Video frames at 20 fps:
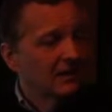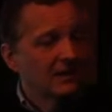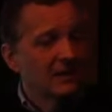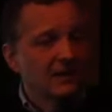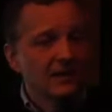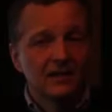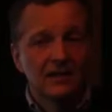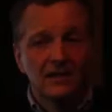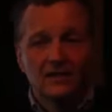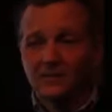
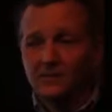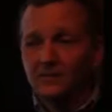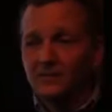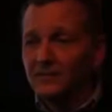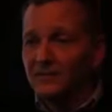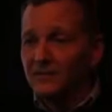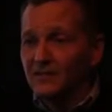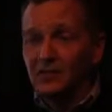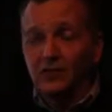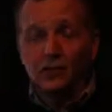
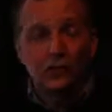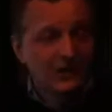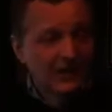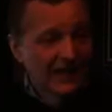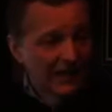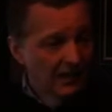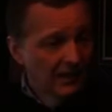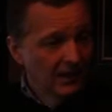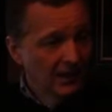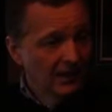the new
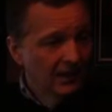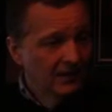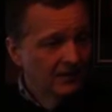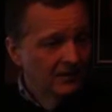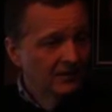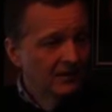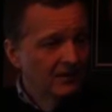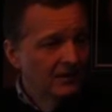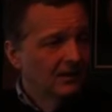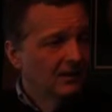deadline
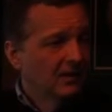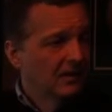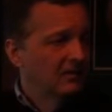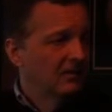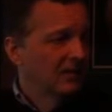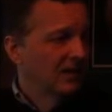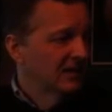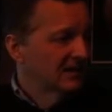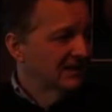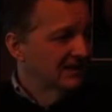
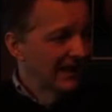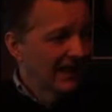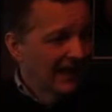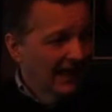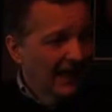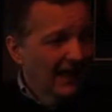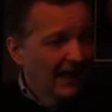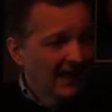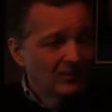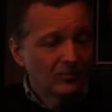because they
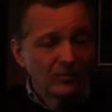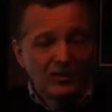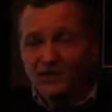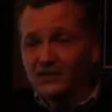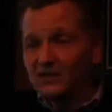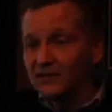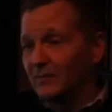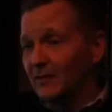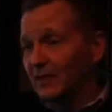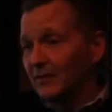can,
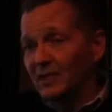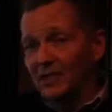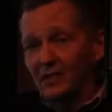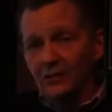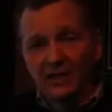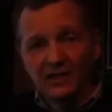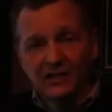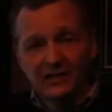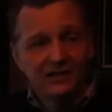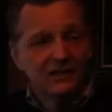because maybe they
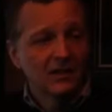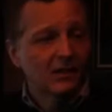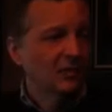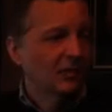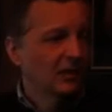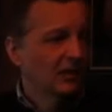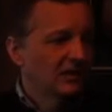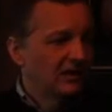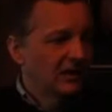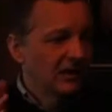went in the
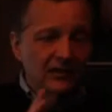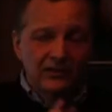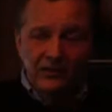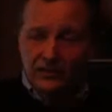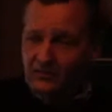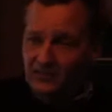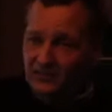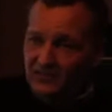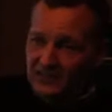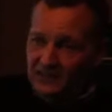summer and now
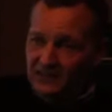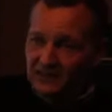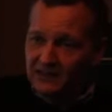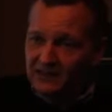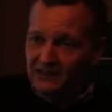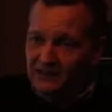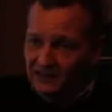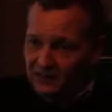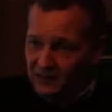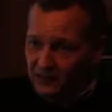they're
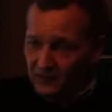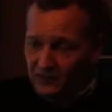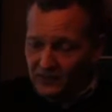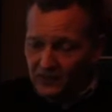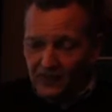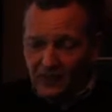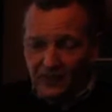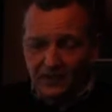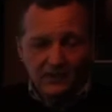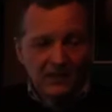in slow
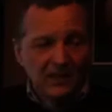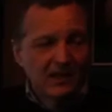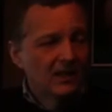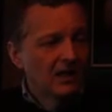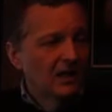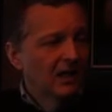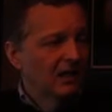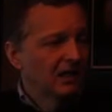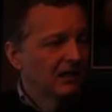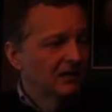time.
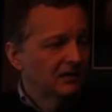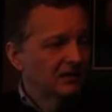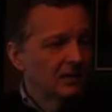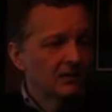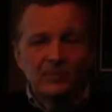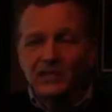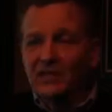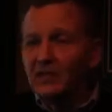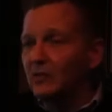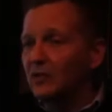
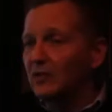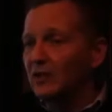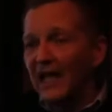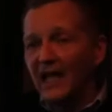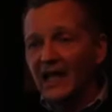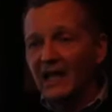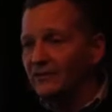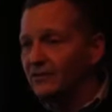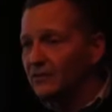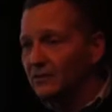Some people
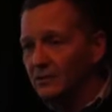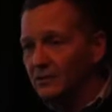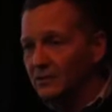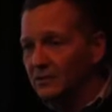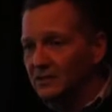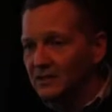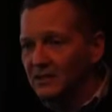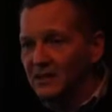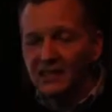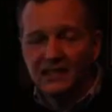after,
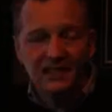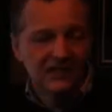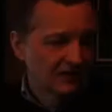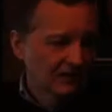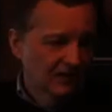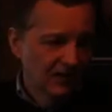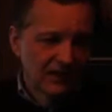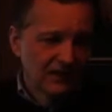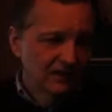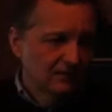and that's
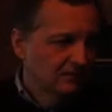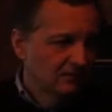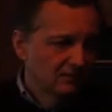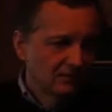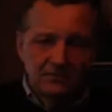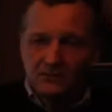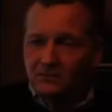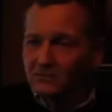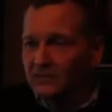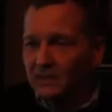fine.
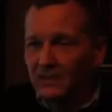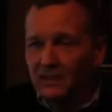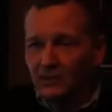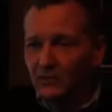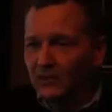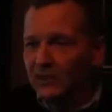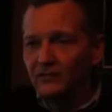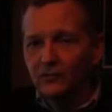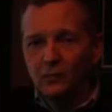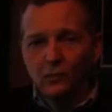
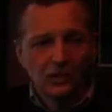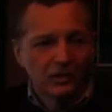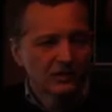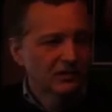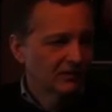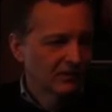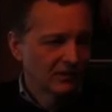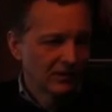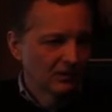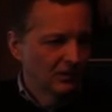Whatever
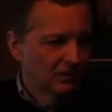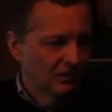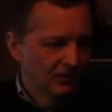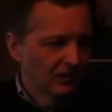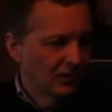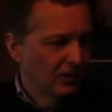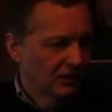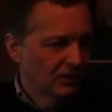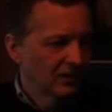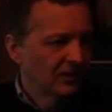works for you
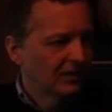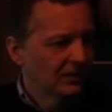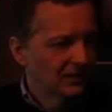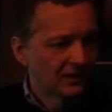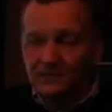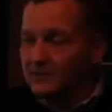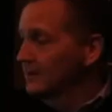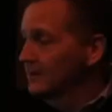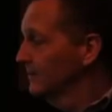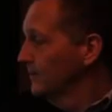
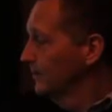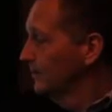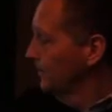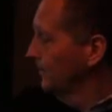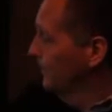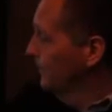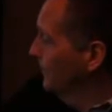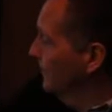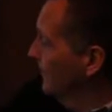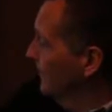guys.
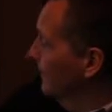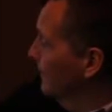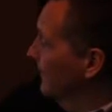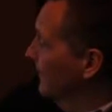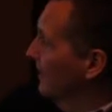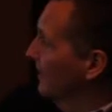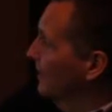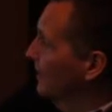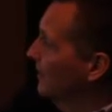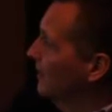
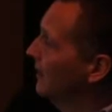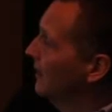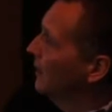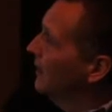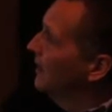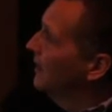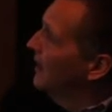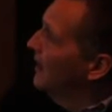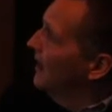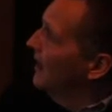
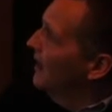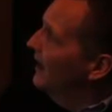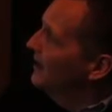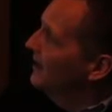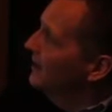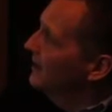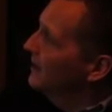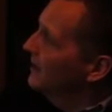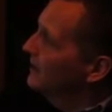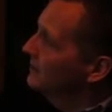
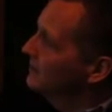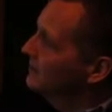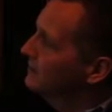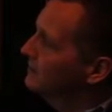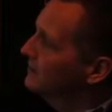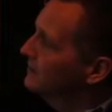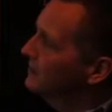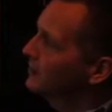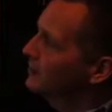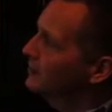And again,
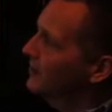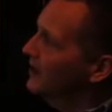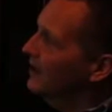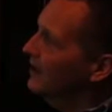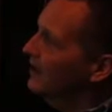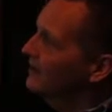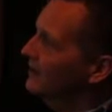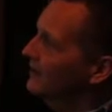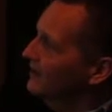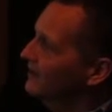there's my
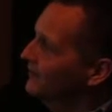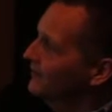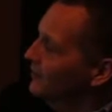contact